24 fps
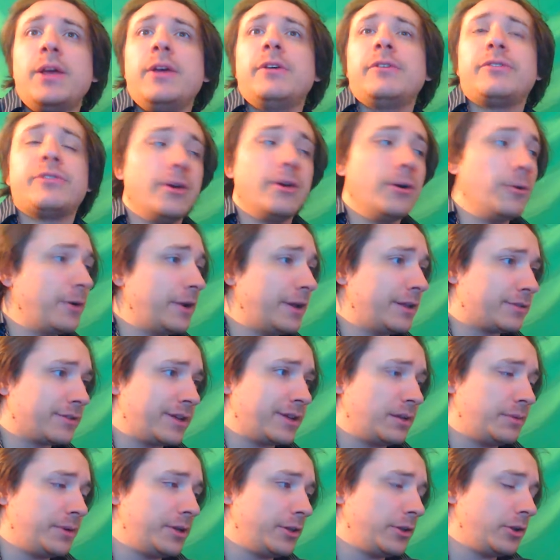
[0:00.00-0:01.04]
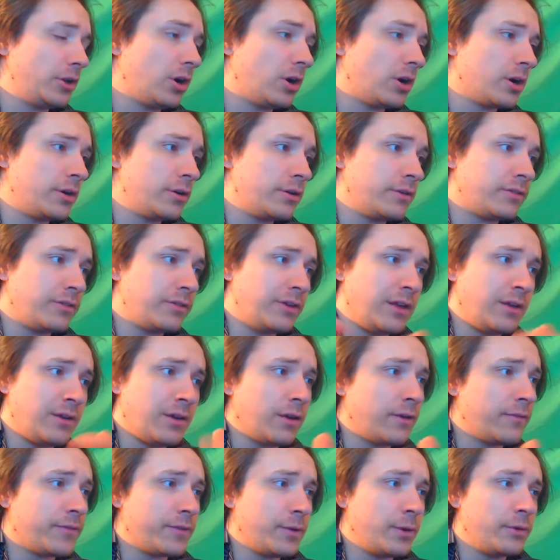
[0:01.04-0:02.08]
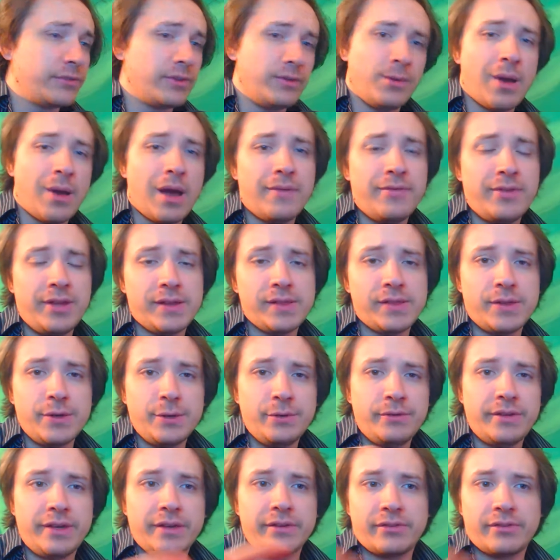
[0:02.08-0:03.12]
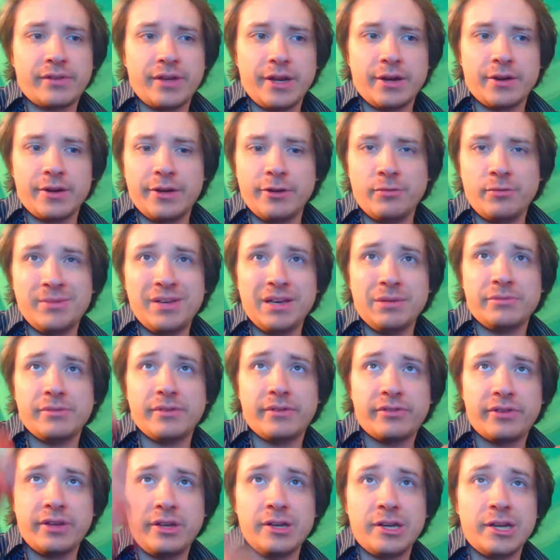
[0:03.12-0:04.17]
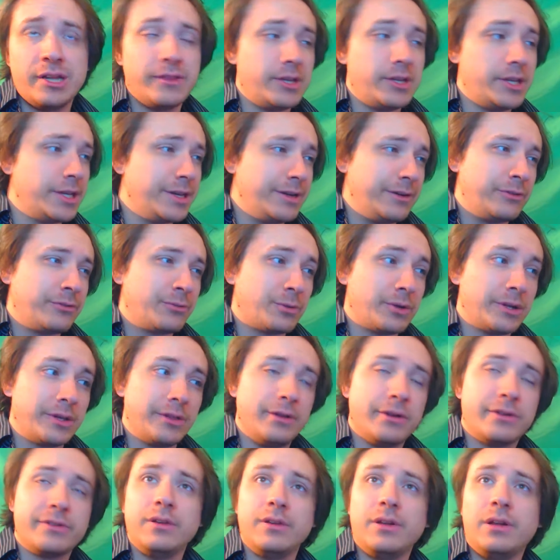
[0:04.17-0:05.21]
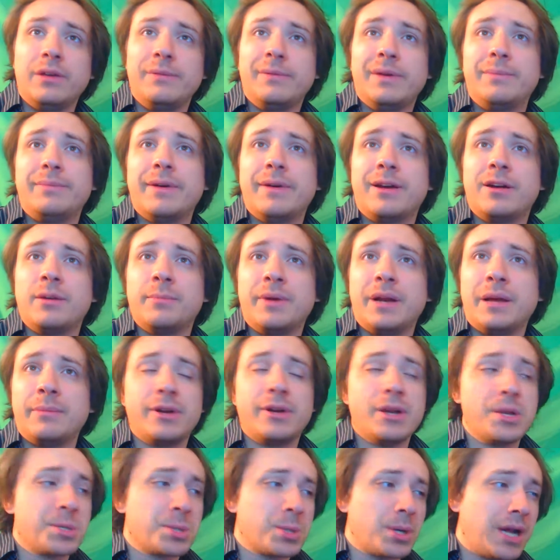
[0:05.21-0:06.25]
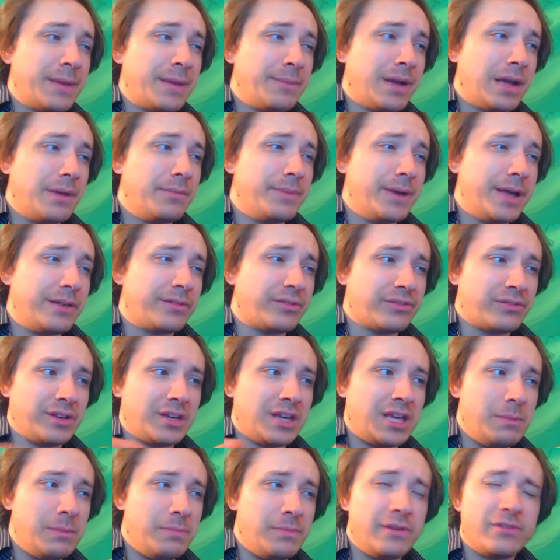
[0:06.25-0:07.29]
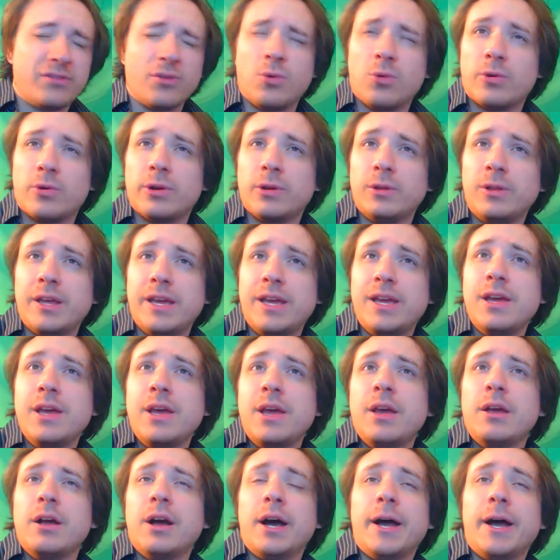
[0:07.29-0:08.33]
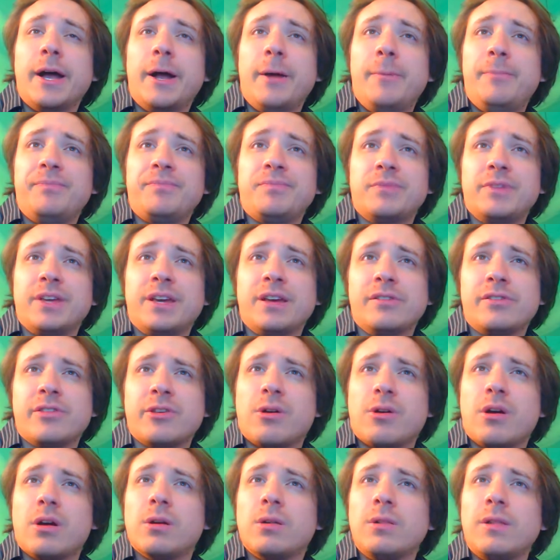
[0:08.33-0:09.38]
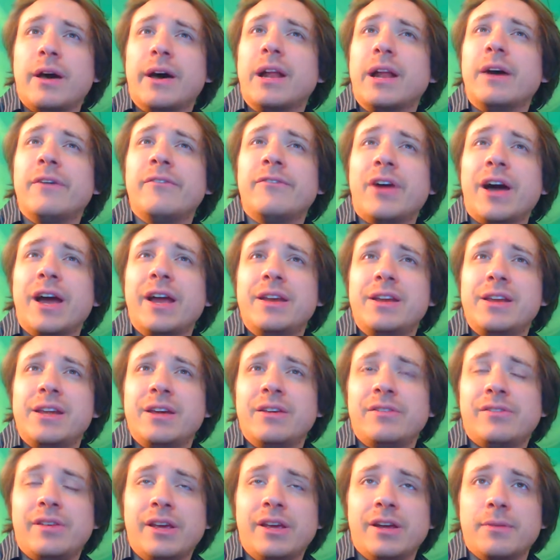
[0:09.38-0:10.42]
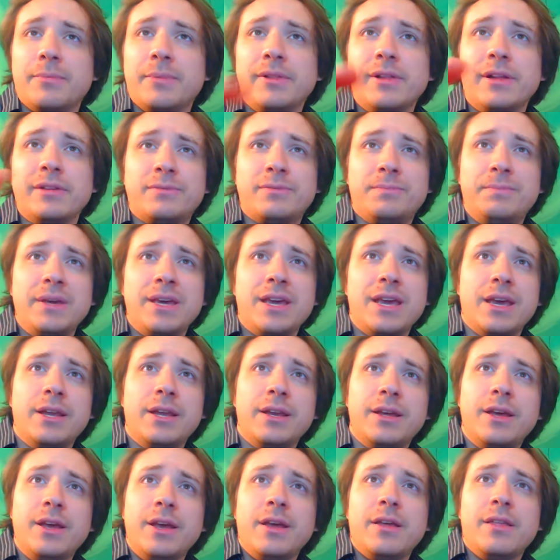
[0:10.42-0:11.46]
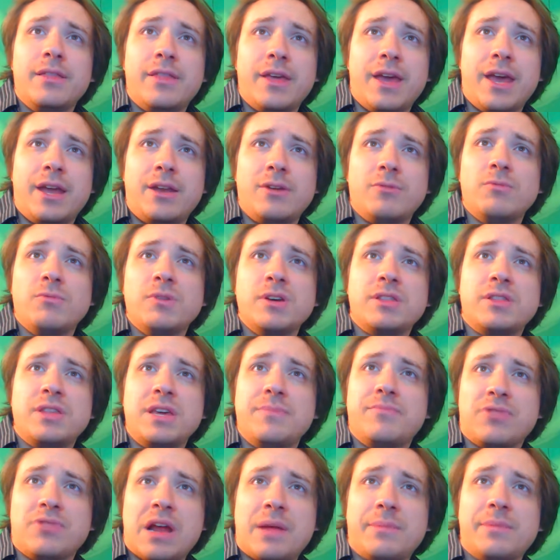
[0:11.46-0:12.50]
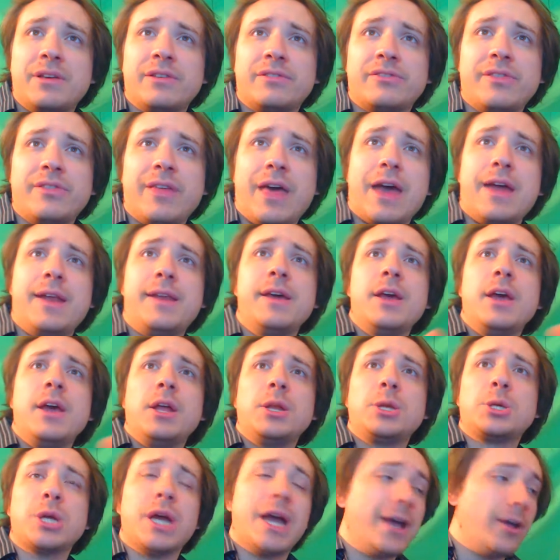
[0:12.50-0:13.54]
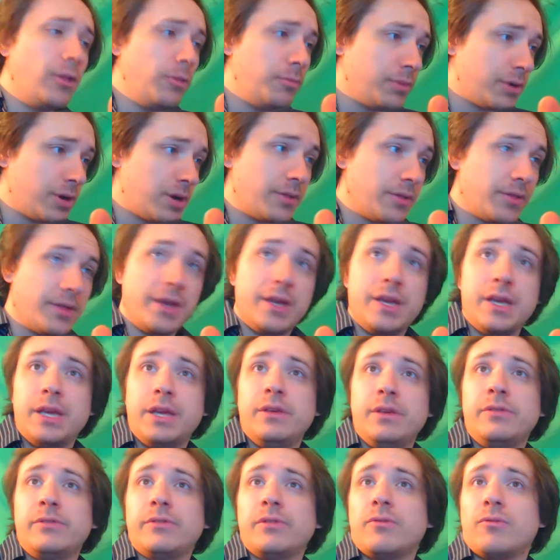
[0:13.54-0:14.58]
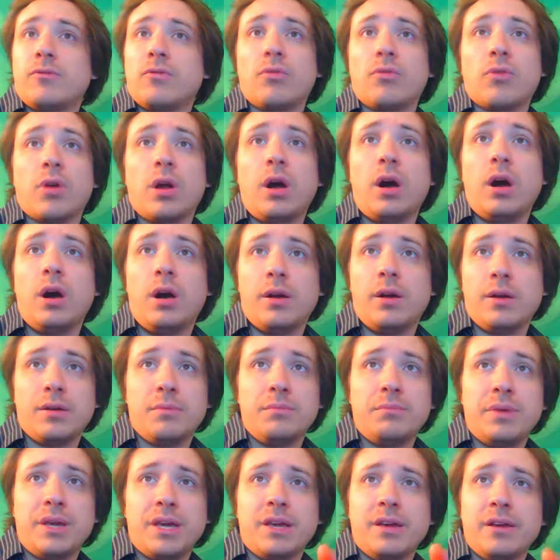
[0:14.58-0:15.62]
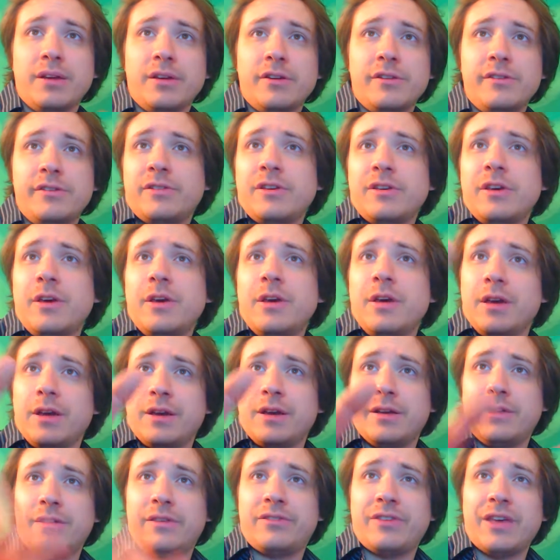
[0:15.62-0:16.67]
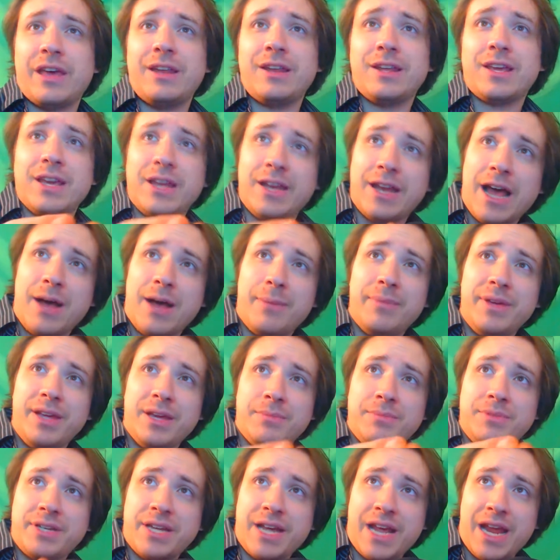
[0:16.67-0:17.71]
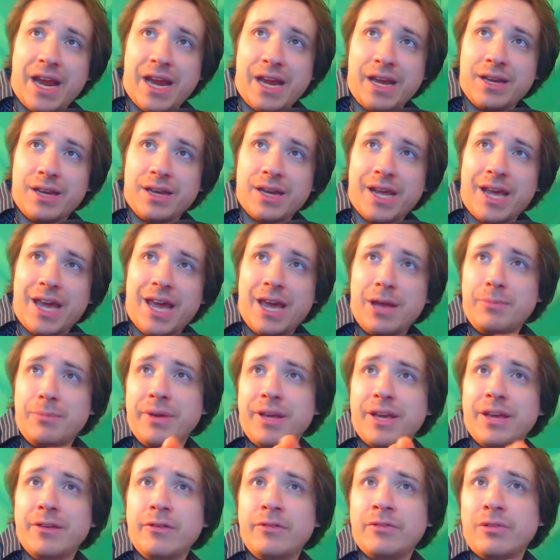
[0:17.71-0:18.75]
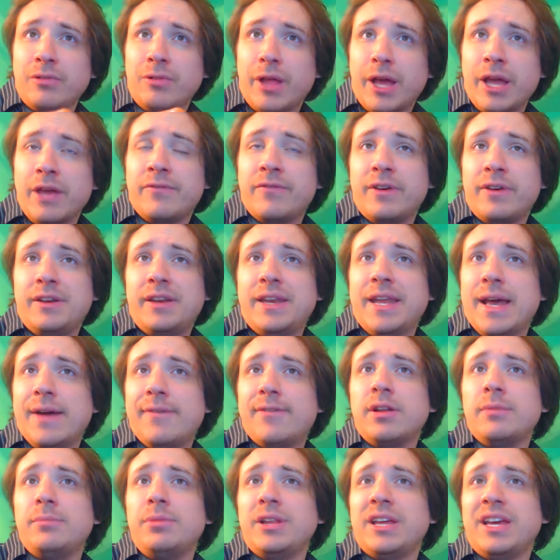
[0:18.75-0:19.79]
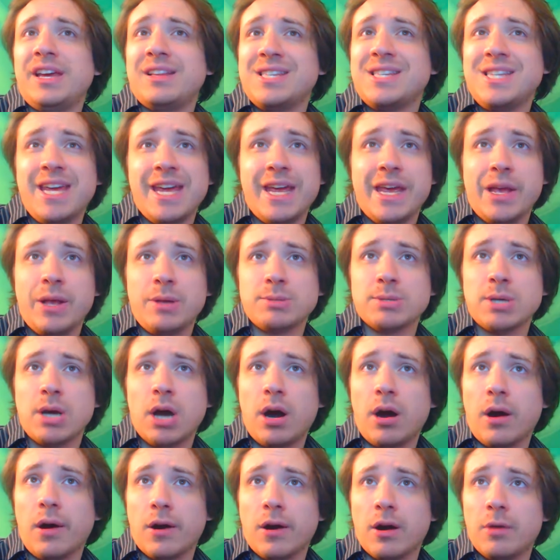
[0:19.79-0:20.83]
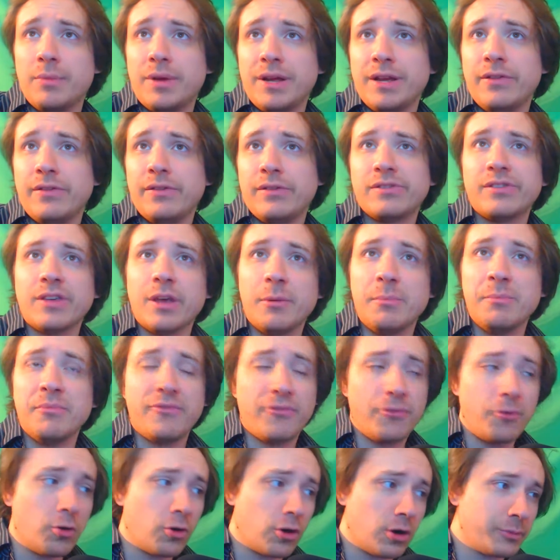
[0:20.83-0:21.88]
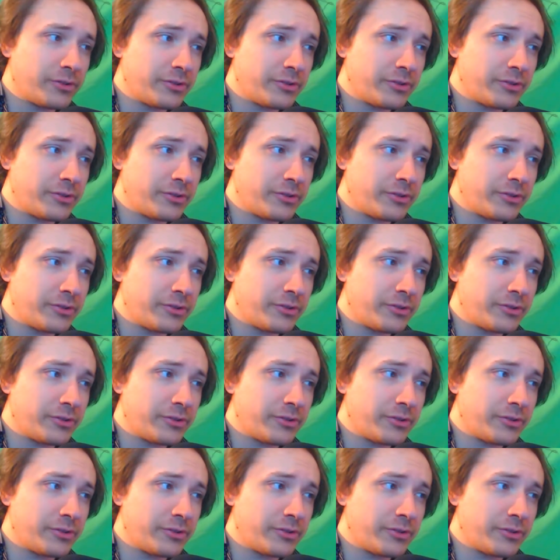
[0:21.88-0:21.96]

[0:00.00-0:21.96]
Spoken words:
So it's going to be a little hard to see. For those of you who have the enthusiast here, you'll be able to see it in the notes where it looks a little bit better. But I'm going to try my best to keep this orderly because there are a lot of ideas here. But let's begin then with the premise that childbirth is wrong because consent cannot be obtained, and because life inevitably entails harm in some form.